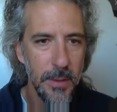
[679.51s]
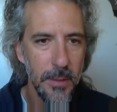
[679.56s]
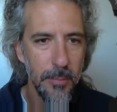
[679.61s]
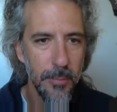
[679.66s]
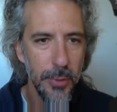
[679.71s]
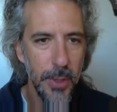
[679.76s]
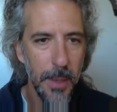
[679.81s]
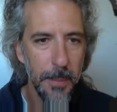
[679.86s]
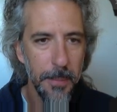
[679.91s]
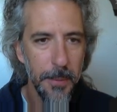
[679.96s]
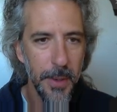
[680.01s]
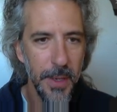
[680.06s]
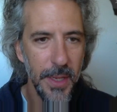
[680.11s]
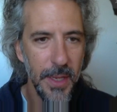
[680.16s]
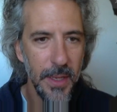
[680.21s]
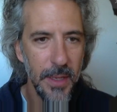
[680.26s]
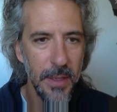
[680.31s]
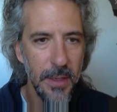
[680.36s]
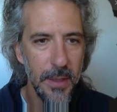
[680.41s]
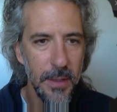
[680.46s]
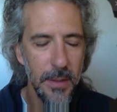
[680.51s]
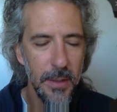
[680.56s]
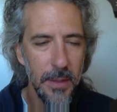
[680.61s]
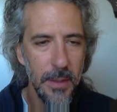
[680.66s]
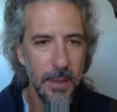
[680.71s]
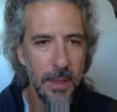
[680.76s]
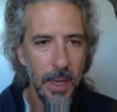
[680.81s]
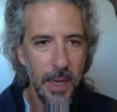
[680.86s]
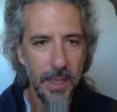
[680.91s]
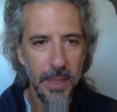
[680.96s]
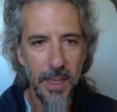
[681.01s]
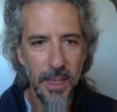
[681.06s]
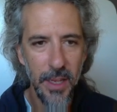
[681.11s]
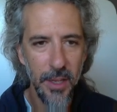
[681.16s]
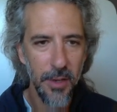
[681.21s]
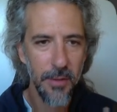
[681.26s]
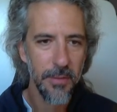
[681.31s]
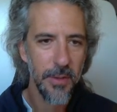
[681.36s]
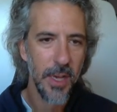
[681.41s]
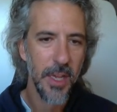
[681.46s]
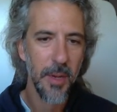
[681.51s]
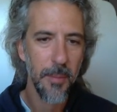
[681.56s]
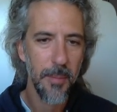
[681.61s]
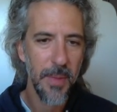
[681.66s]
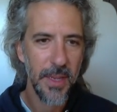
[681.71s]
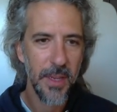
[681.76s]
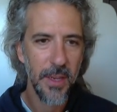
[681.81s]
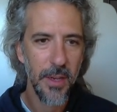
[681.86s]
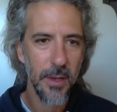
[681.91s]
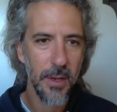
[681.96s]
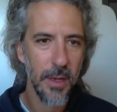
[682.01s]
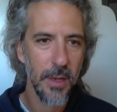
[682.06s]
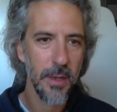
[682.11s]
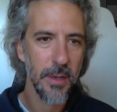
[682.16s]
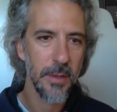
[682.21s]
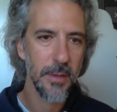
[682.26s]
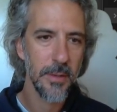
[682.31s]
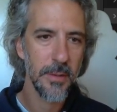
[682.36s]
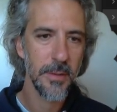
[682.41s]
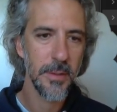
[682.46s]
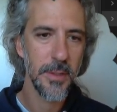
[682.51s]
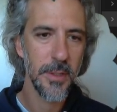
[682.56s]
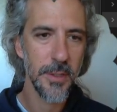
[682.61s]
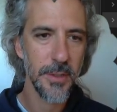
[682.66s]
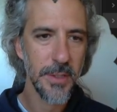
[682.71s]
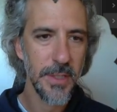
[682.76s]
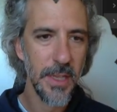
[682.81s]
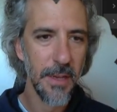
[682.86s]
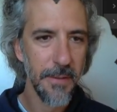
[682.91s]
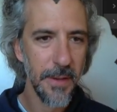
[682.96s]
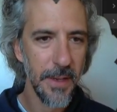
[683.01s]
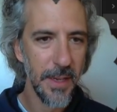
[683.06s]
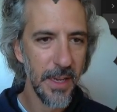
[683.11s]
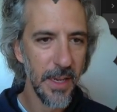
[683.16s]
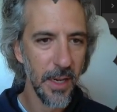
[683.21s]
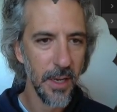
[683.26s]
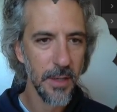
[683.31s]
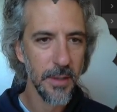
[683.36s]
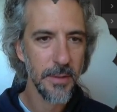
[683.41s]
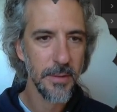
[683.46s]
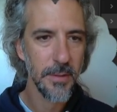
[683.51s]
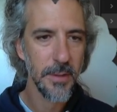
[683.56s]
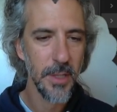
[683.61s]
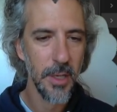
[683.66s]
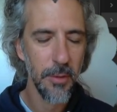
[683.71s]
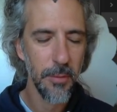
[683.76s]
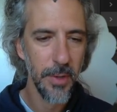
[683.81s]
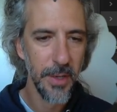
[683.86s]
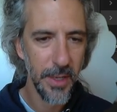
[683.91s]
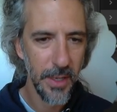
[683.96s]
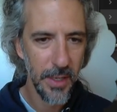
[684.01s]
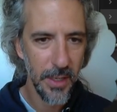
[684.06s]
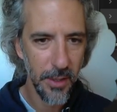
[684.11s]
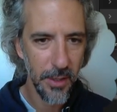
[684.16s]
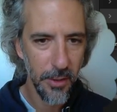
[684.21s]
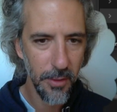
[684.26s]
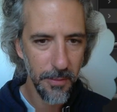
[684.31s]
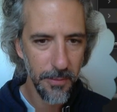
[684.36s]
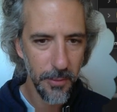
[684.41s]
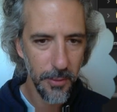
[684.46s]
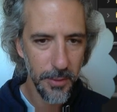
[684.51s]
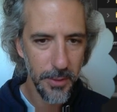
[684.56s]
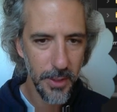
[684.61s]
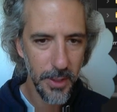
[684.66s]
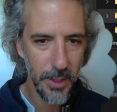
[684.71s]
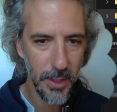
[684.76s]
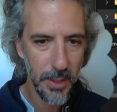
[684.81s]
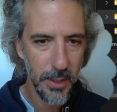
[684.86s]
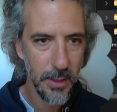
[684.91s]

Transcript: property, and then you've got to make your stuff in here. So we need a new folder,